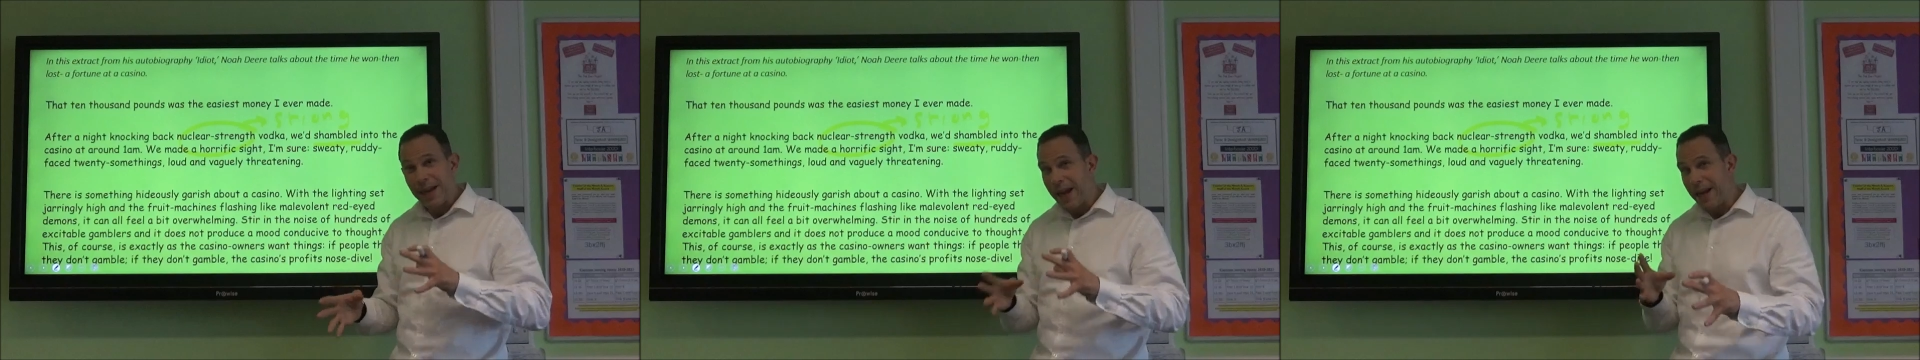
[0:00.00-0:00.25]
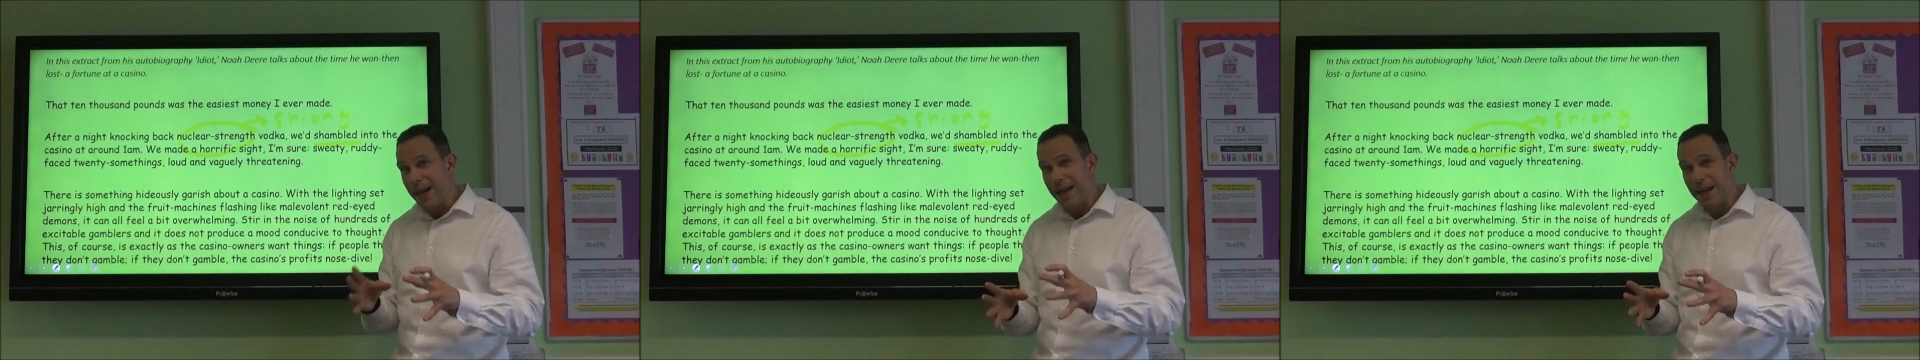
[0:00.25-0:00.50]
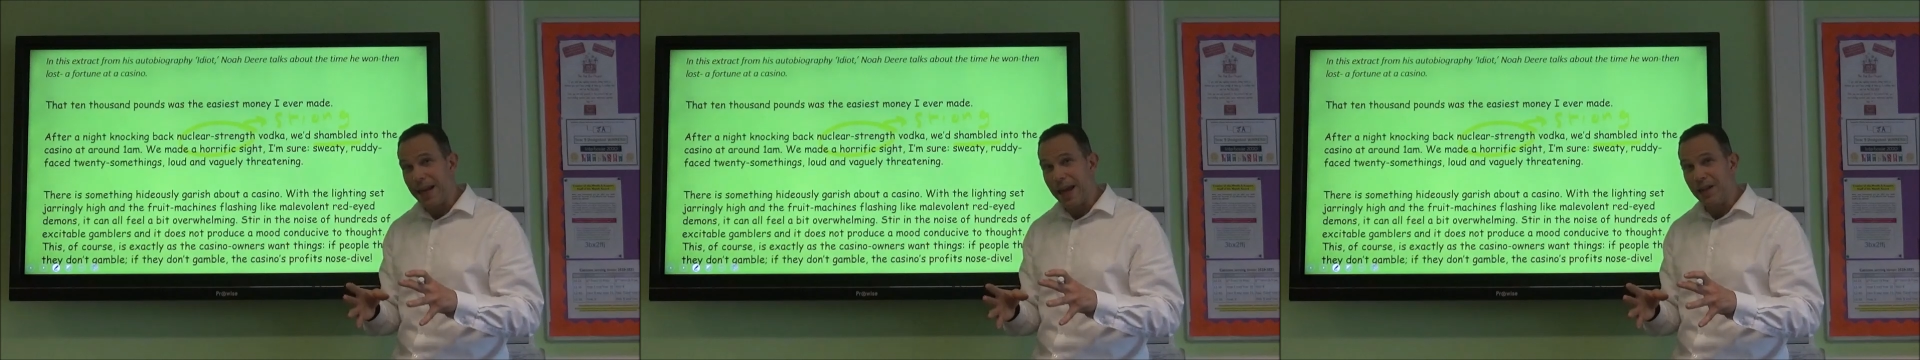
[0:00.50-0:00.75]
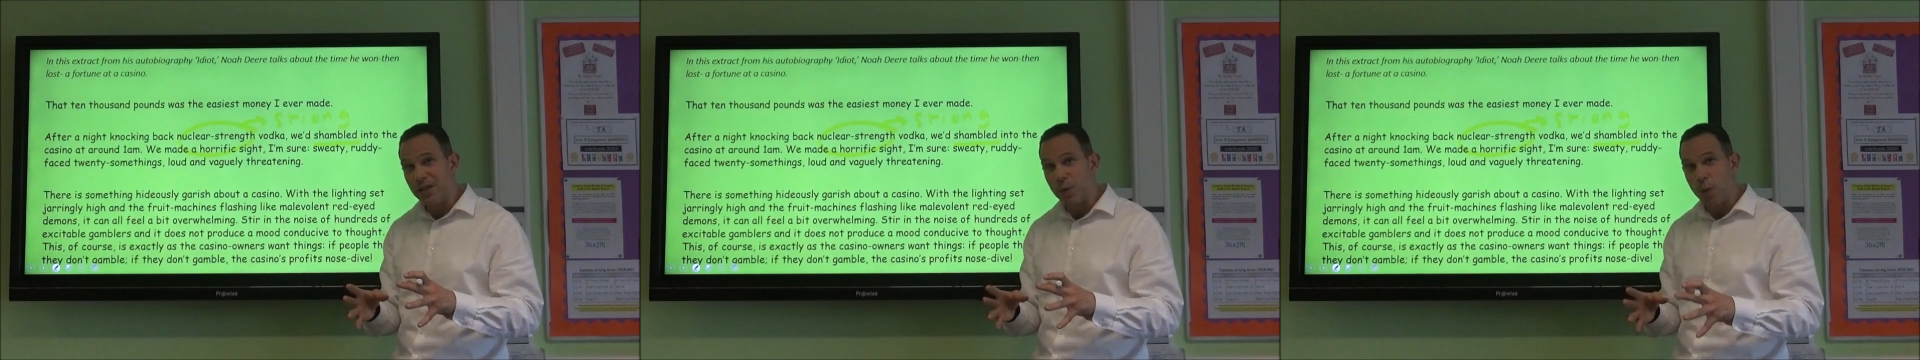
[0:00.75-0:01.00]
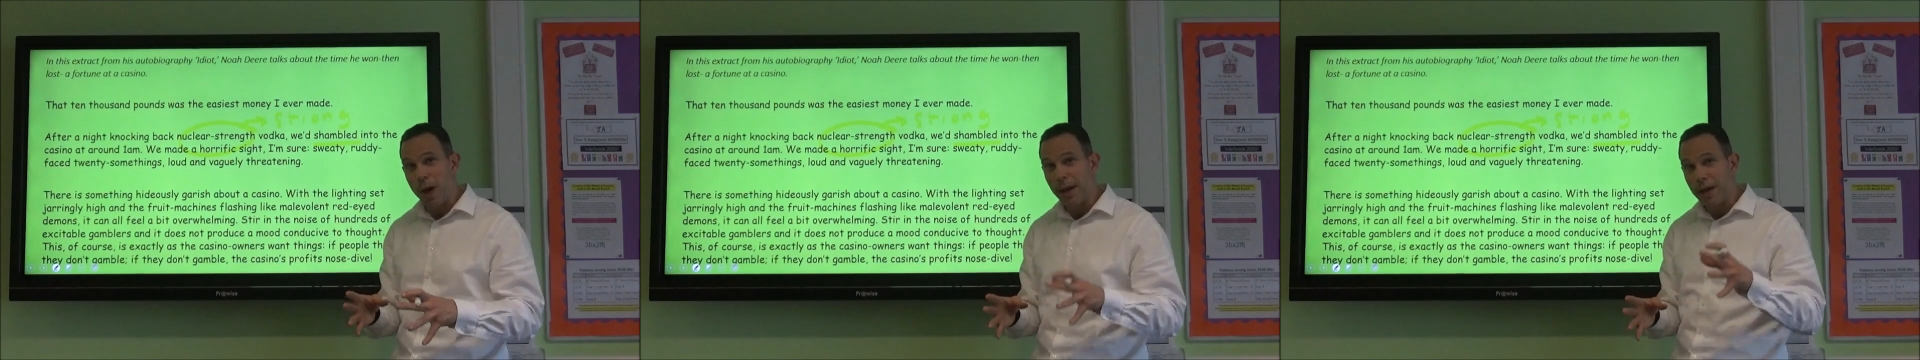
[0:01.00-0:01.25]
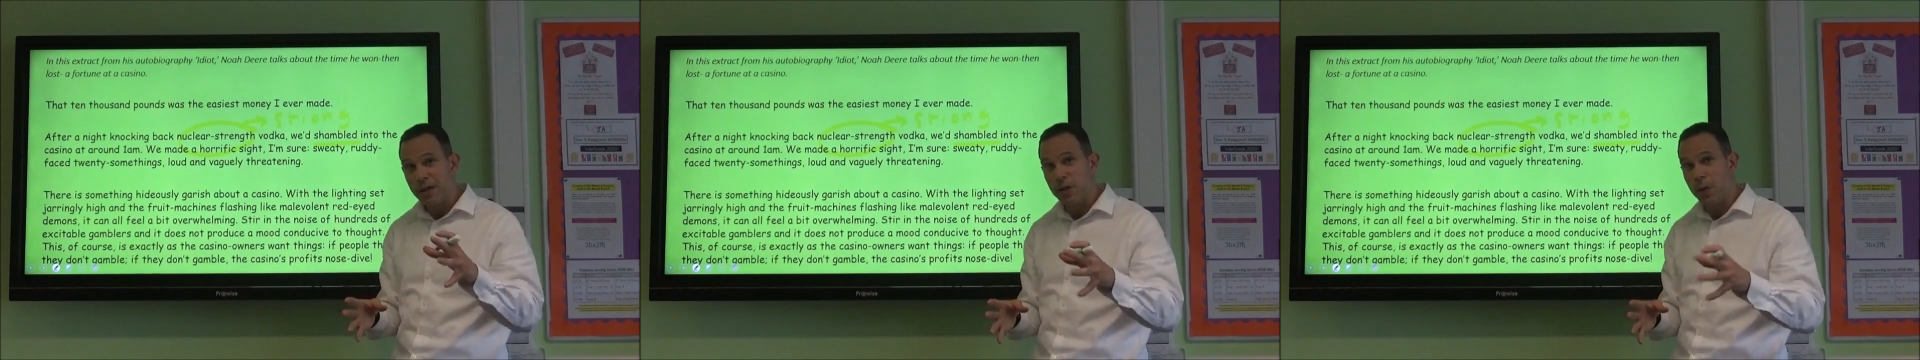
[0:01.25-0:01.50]
in an engaging way
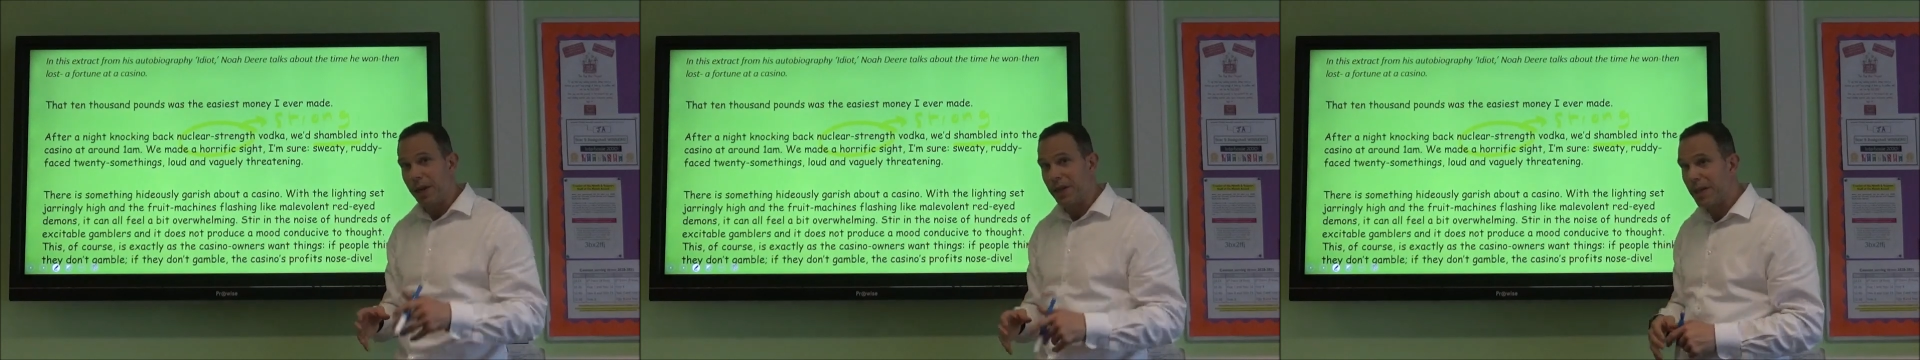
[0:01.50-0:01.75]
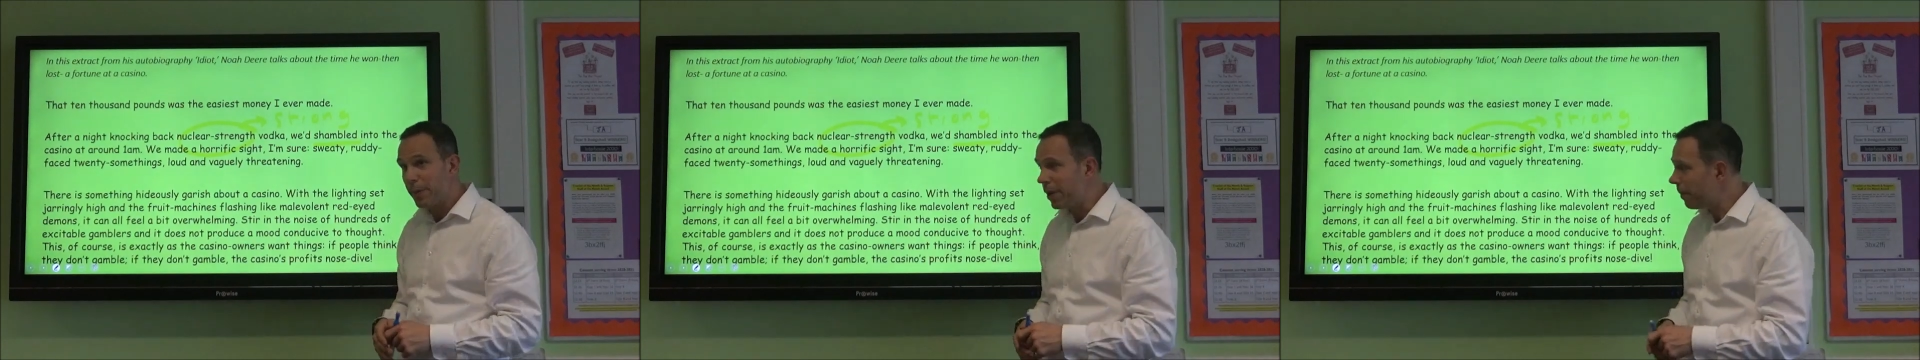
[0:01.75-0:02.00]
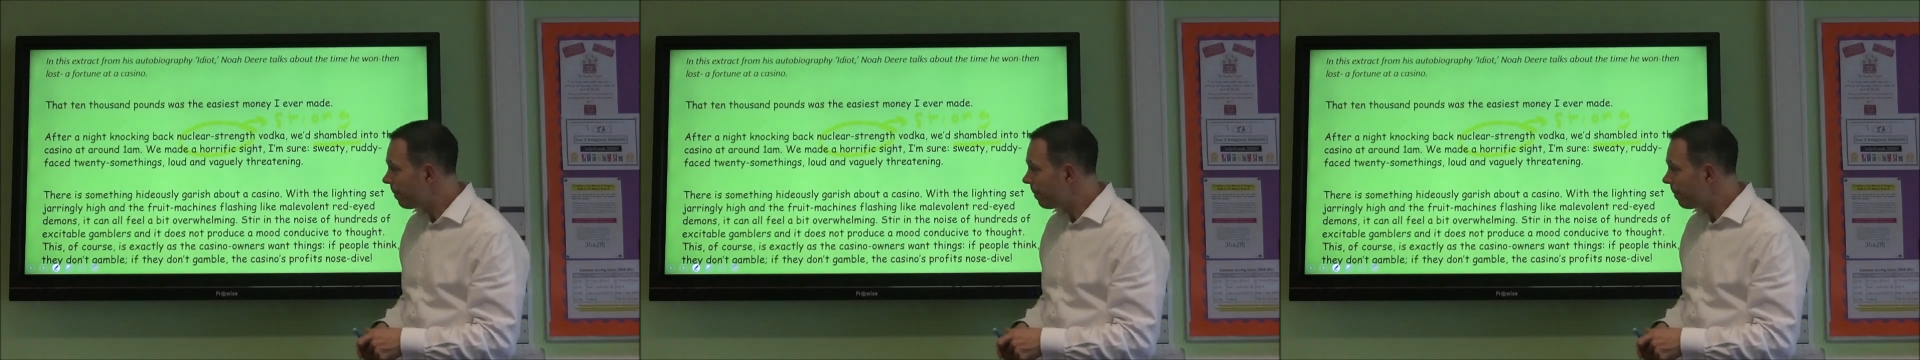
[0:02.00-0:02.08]
to an examiner.